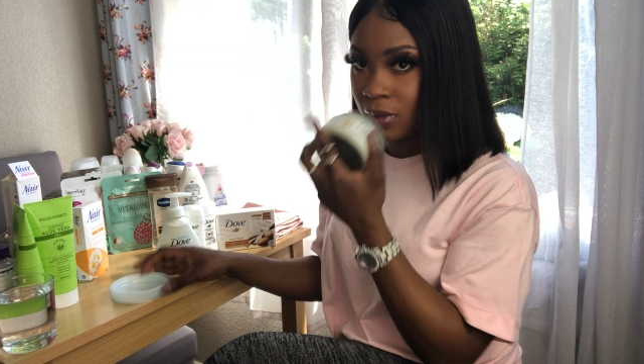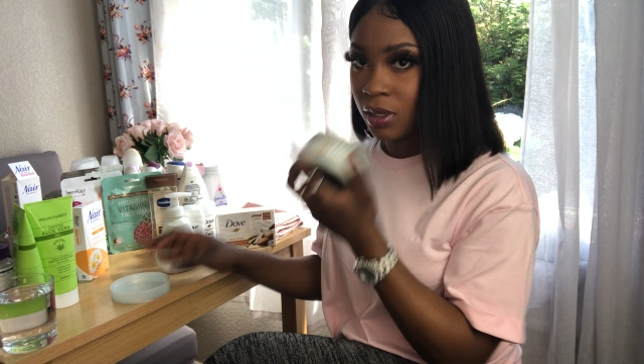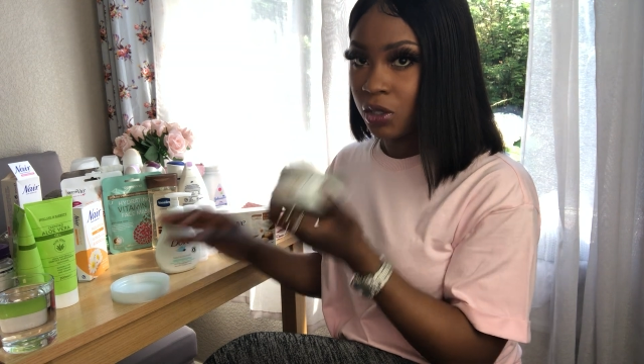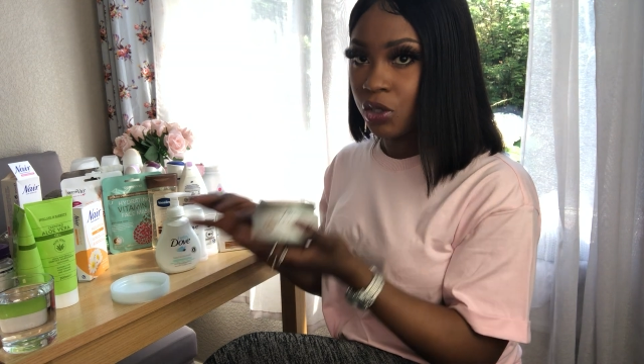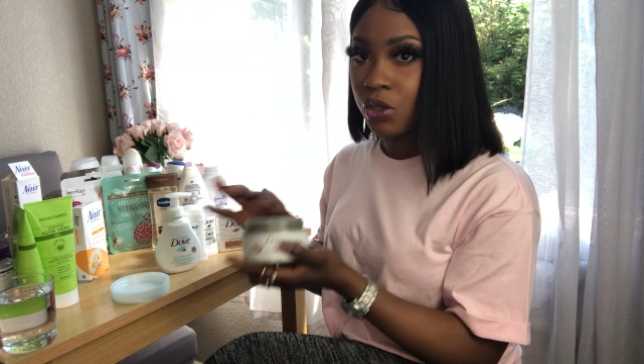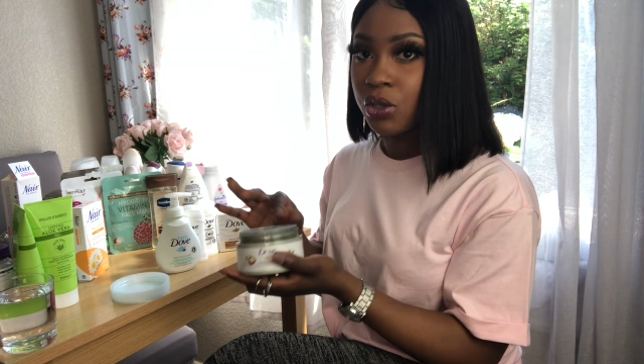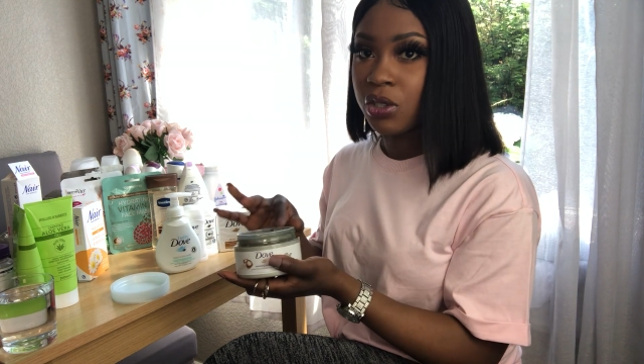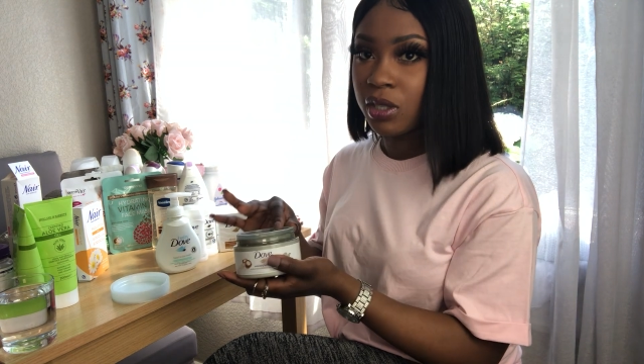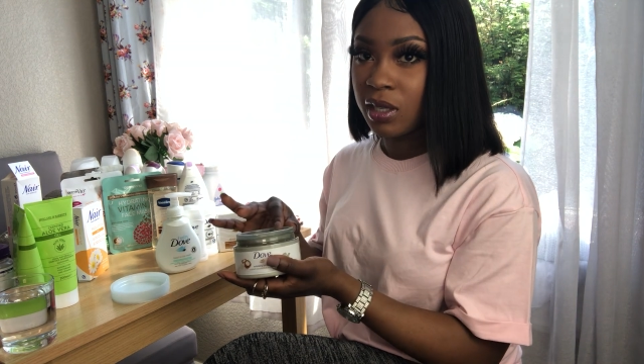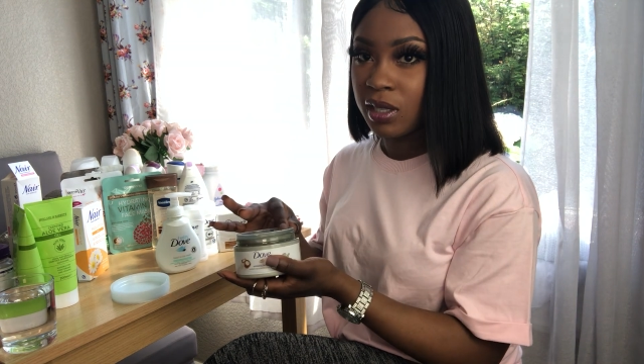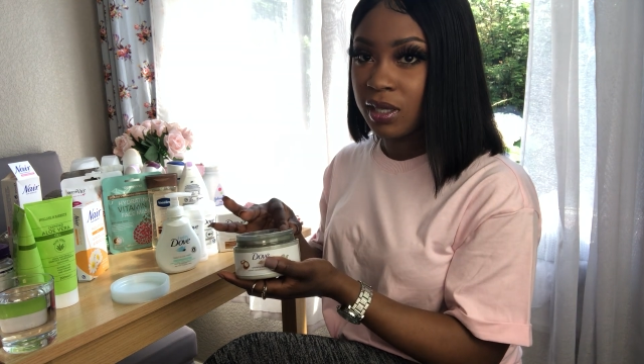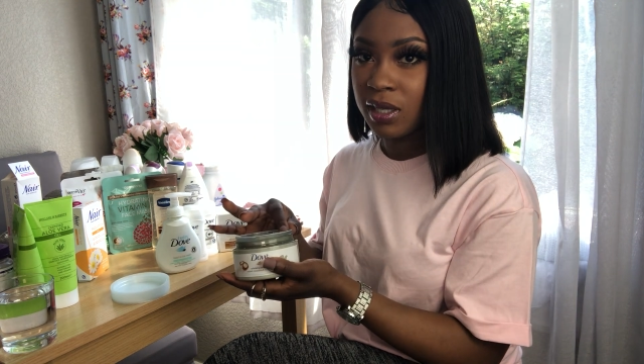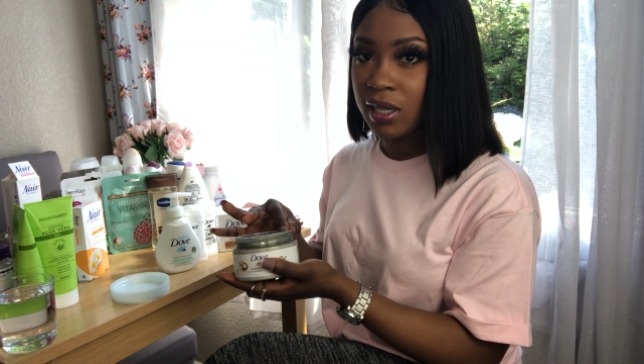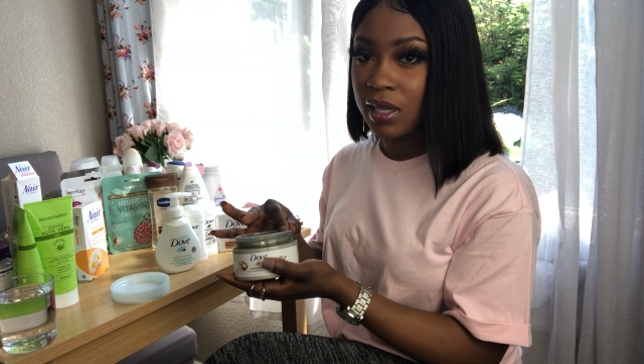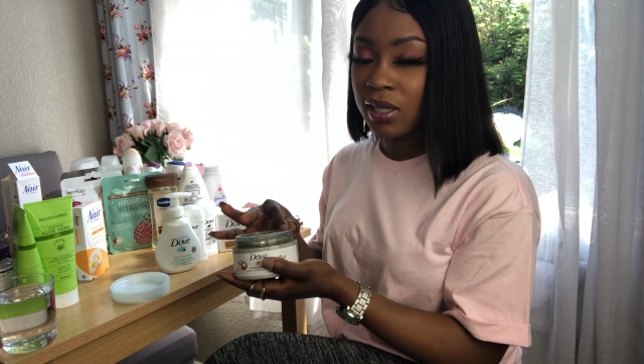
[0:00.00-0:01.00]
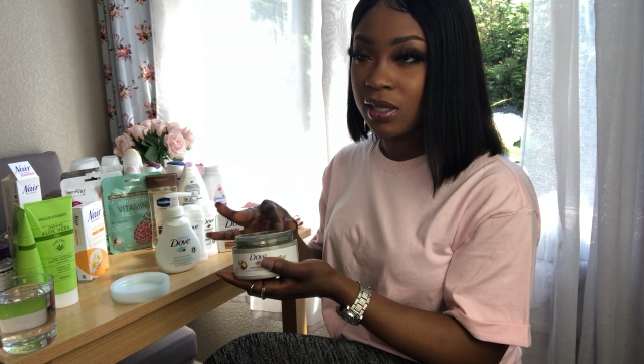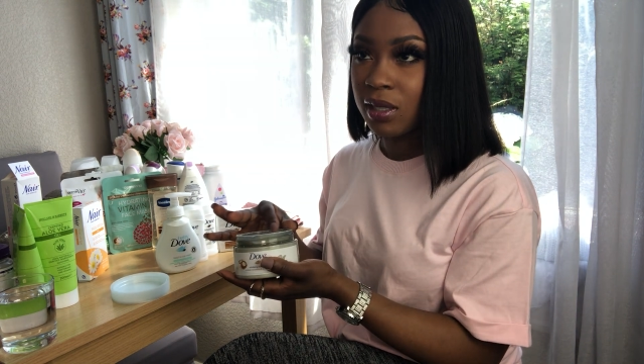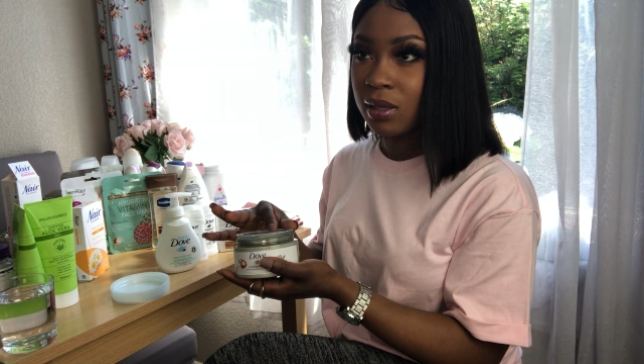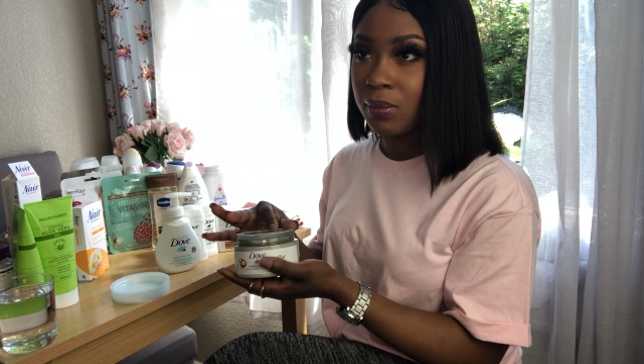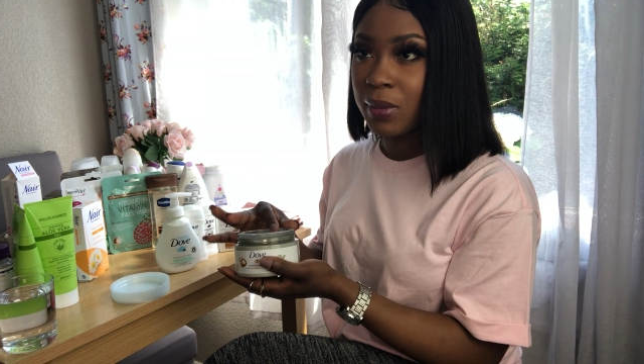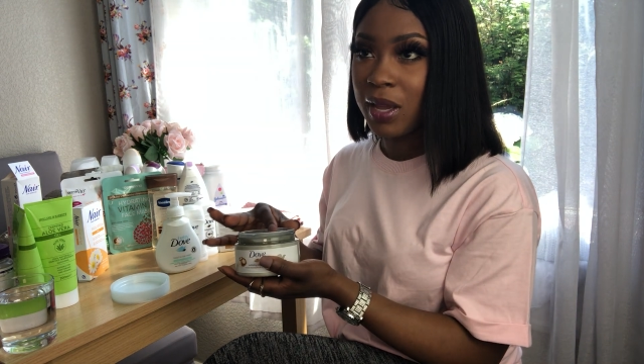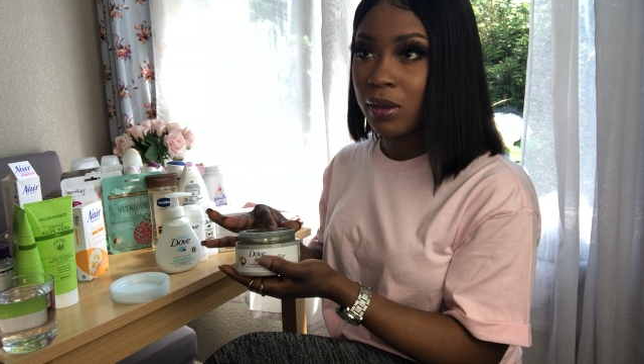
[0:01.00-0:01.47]
It's usually
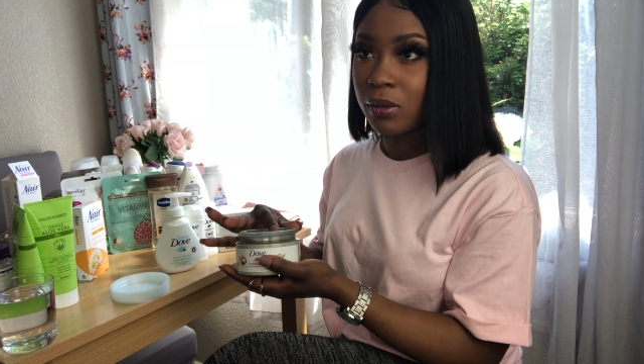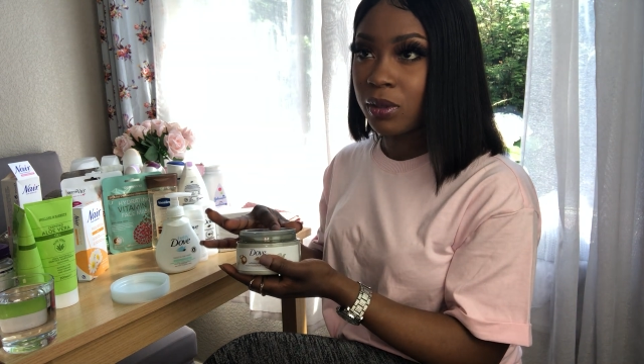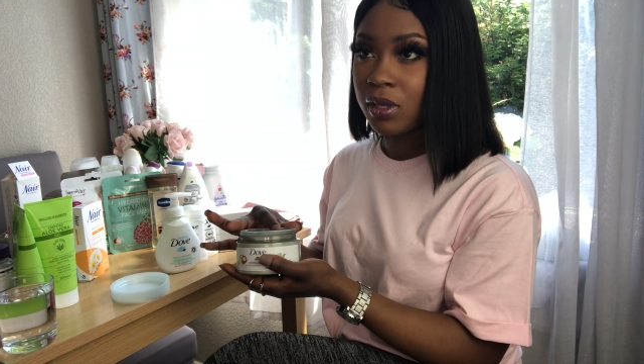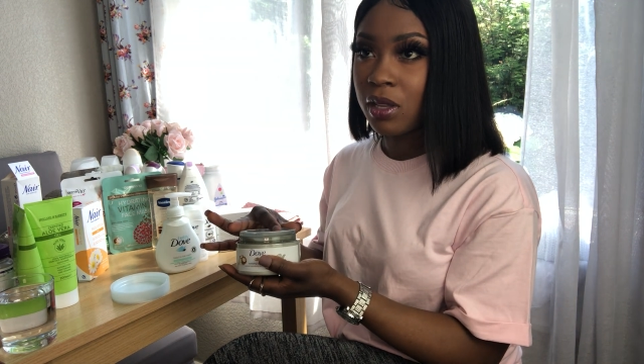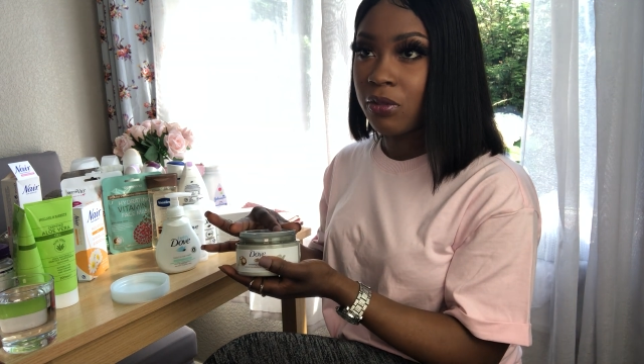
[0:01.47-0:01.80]
six pounds,